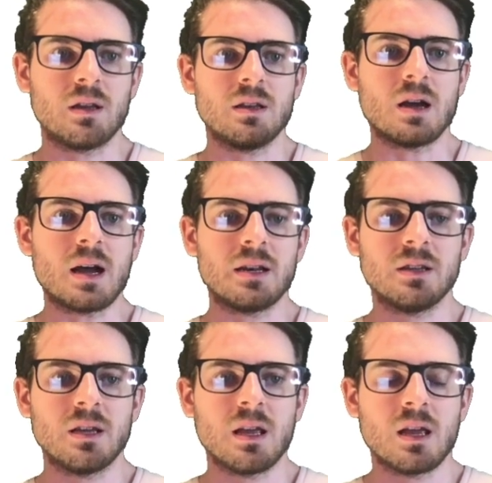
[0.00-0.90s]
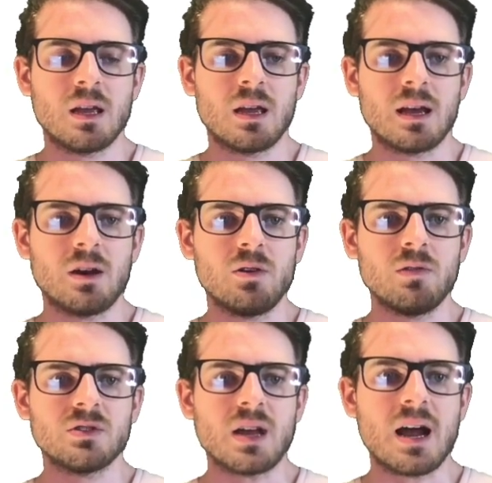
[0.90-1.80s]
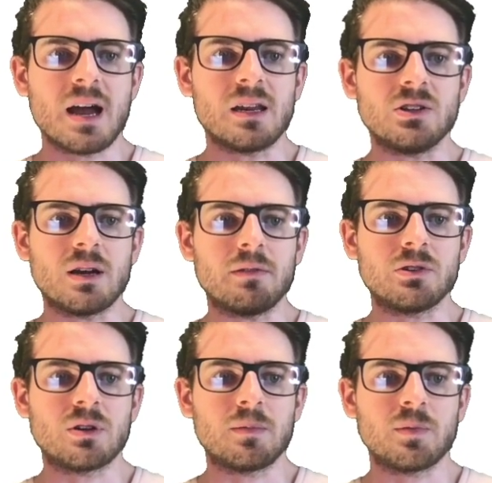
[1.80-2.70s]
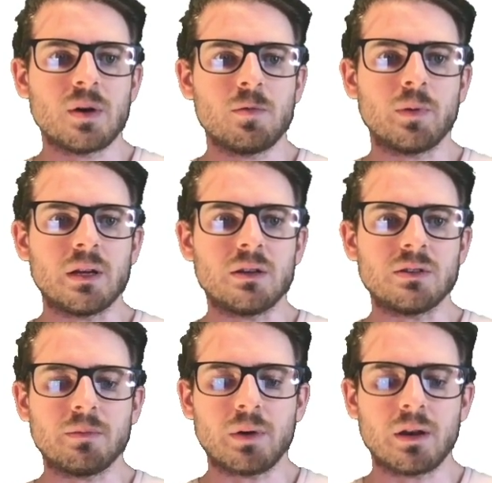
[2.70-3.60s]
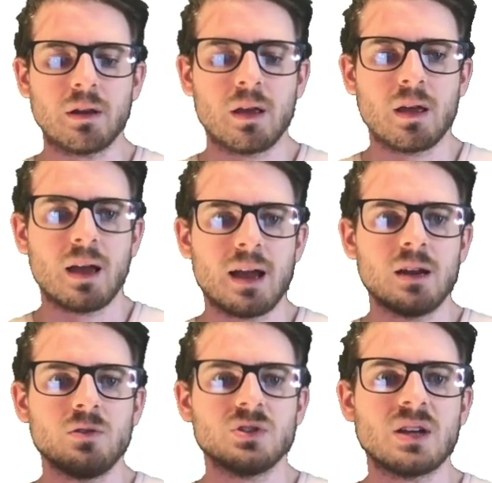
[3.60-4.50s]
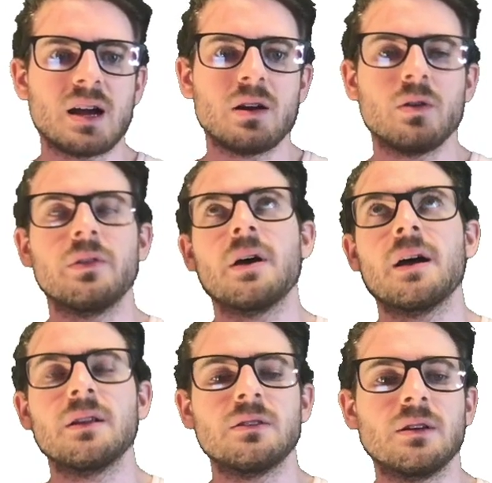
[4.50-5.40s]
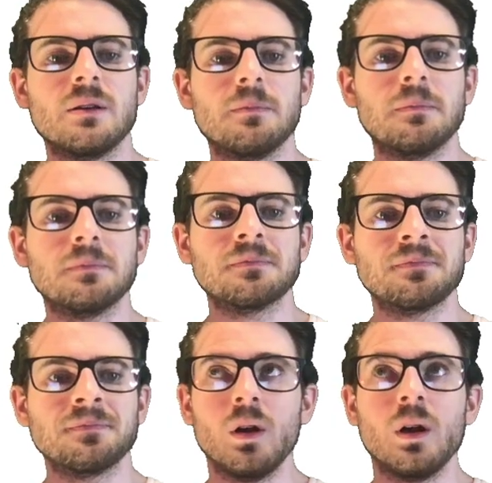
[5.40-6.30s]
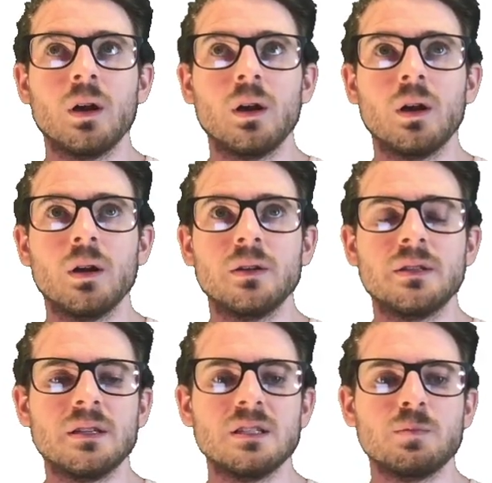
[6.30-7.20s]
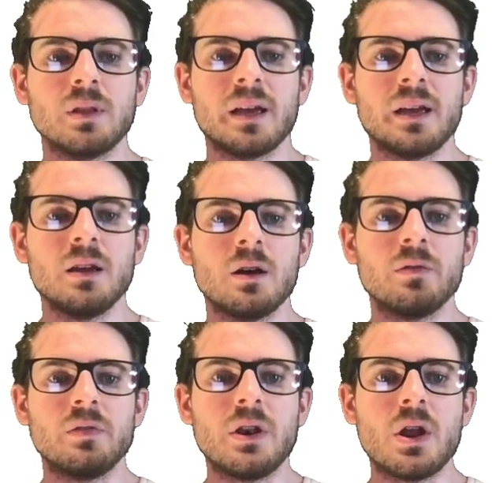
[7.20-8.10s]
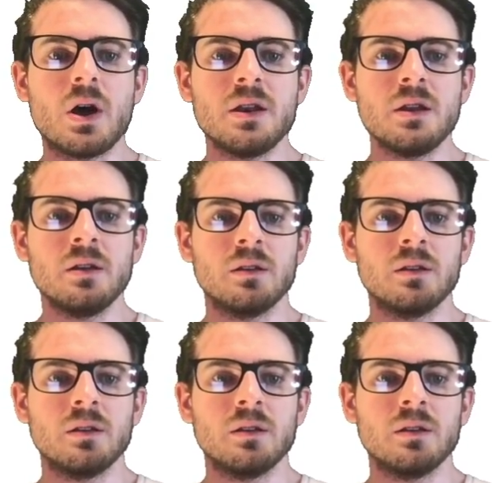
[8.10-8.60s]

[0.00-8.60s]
dot I don't know if there's a hide in JavaScript. There probably isn't, but I could do style dot um, uh, display of none.